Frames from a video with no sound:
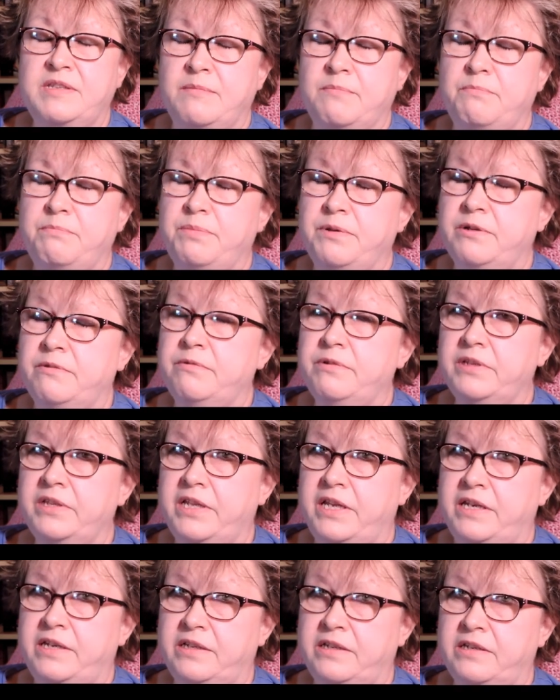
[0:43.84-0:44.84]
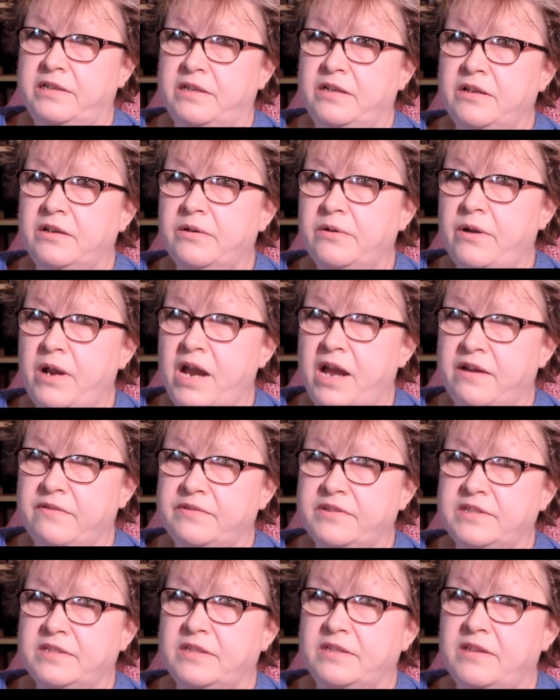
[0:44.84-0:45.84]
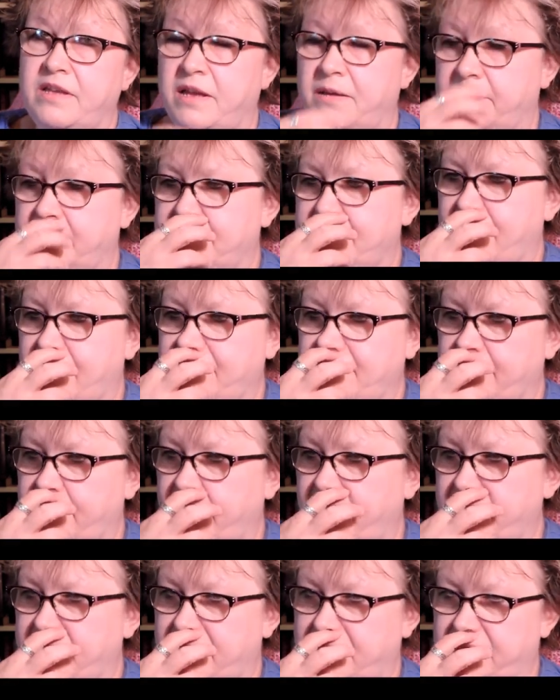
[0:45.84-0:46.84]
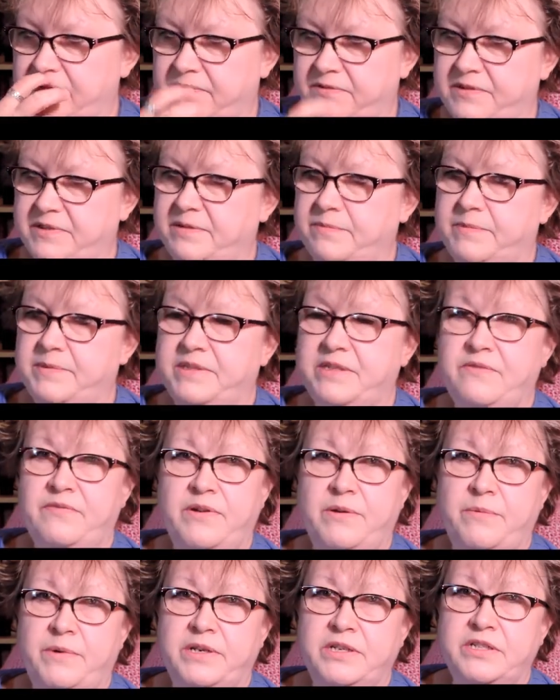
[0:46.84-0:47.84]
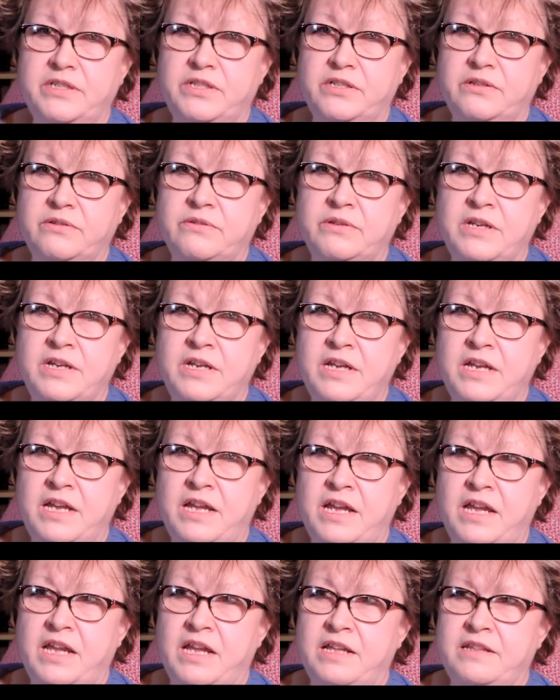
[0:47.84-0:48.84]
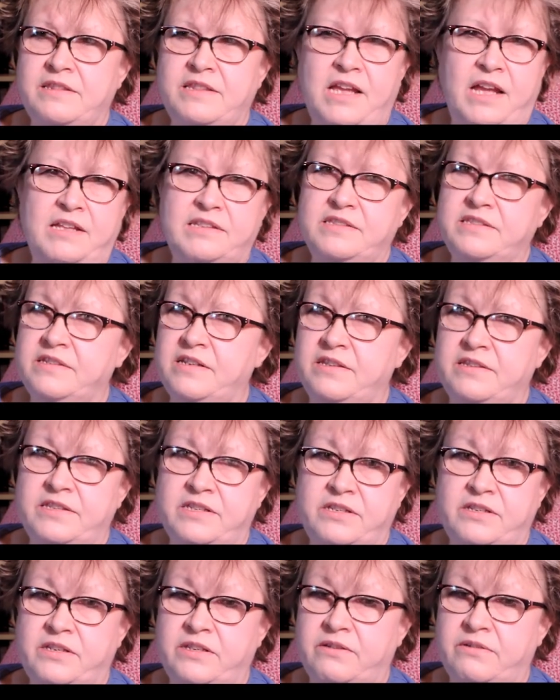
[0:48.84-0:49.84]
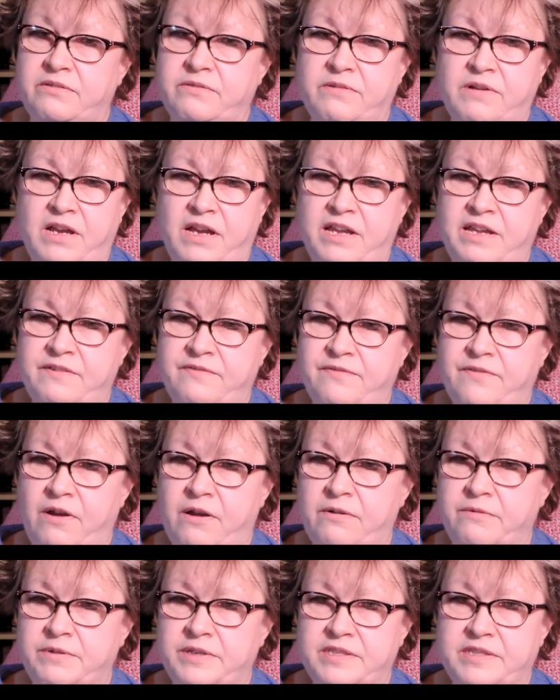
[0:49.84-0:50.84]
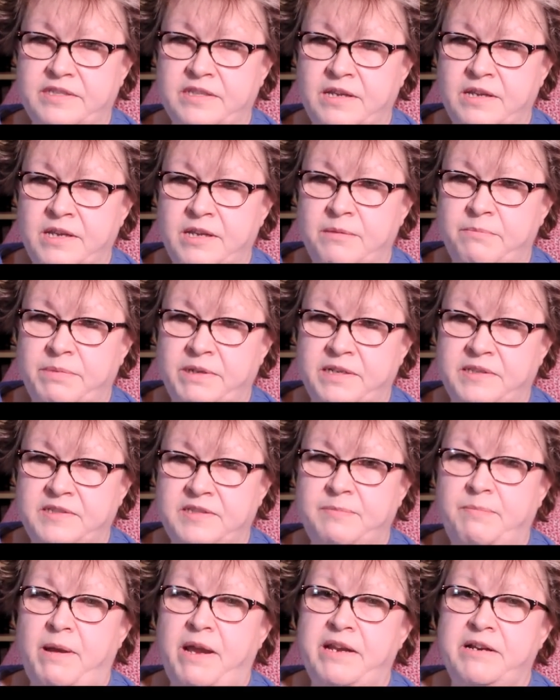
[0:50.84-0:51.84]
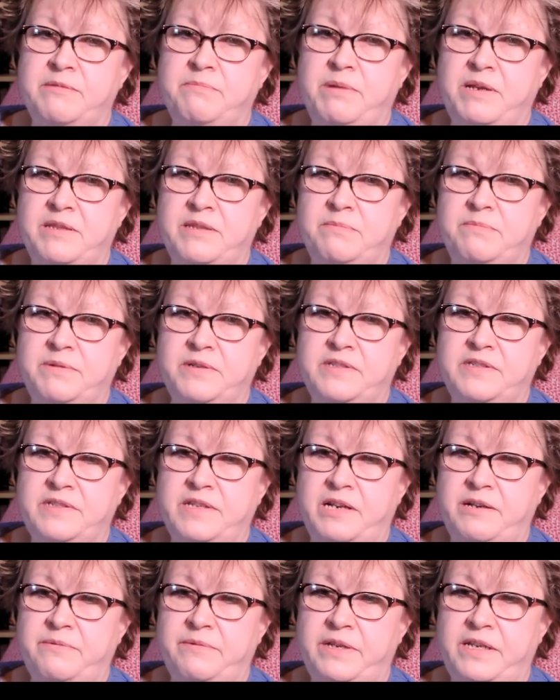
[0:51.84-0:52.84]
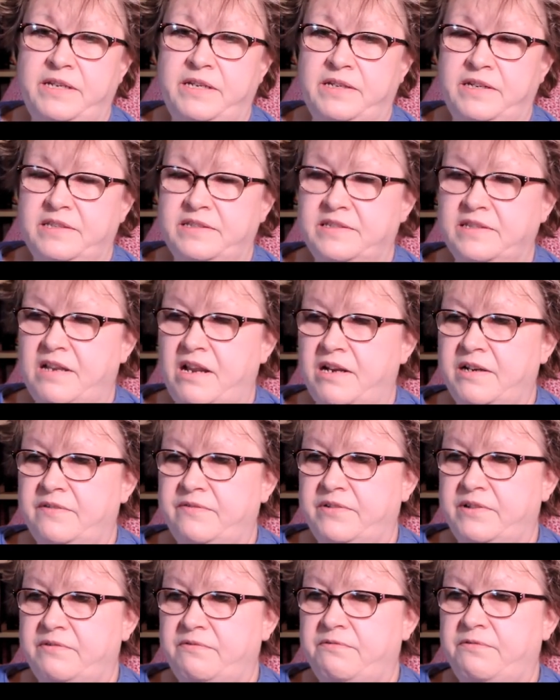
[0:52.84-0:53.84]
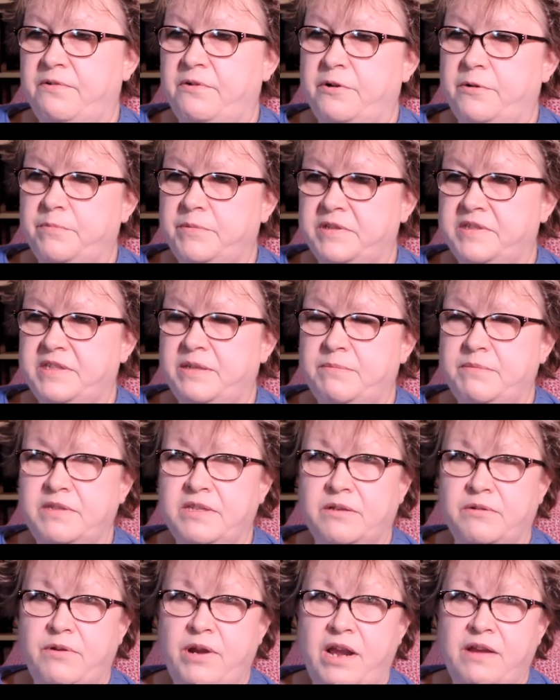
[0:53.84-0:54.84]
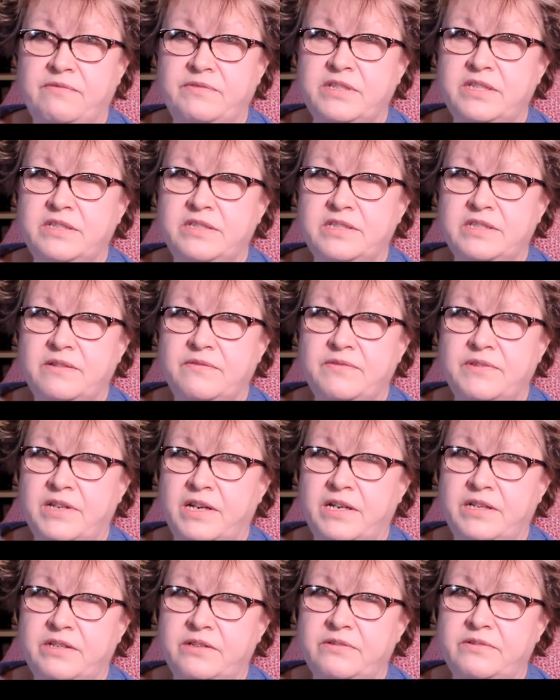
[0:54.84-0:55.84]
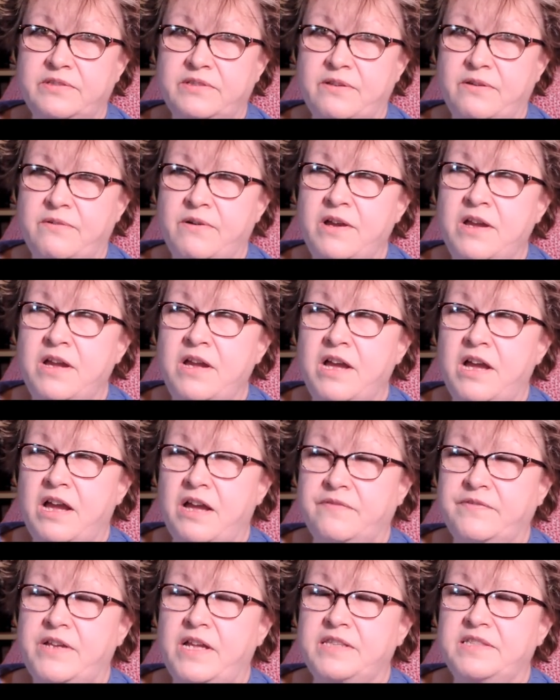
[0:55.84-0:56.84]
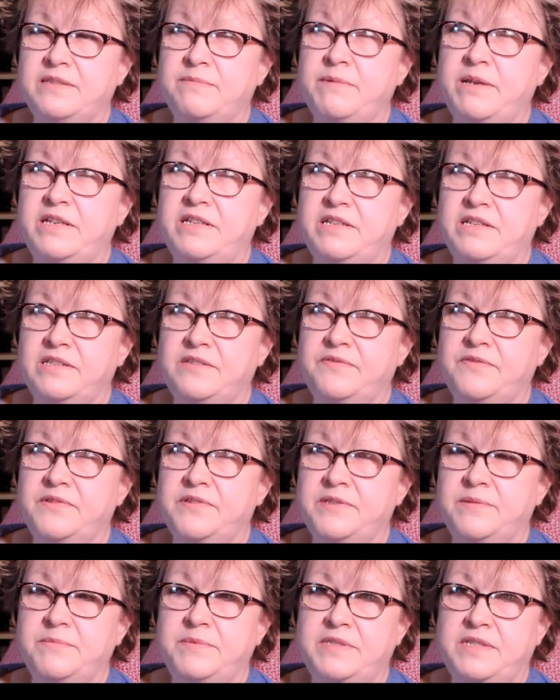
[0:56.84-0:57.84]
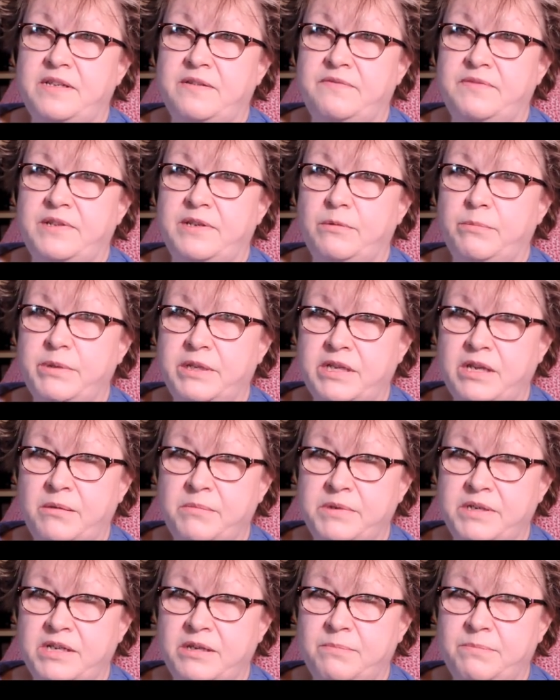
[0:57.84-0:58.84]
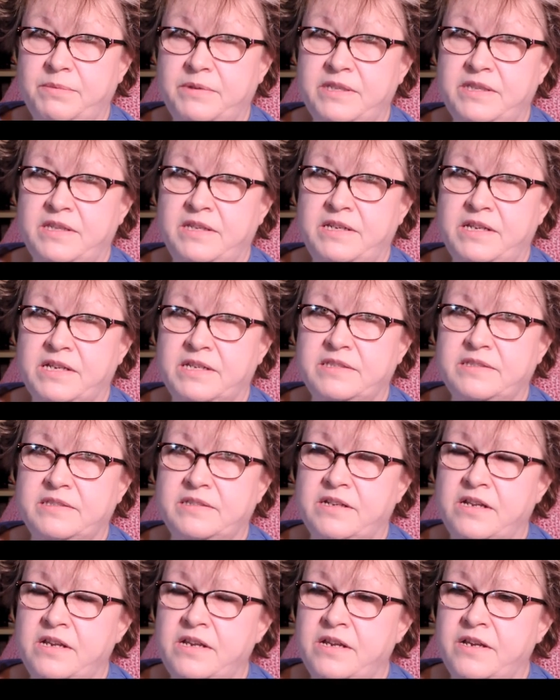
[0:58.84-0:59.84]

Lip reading: some book related crafts because I have some ideas for some stuff I want to do, and that's nothing new. I've always been inspired by the books that I read, and it's kind of informed some of the crafting stuff that I do. So I've got some ideas for some stuff that'll be coming up in the next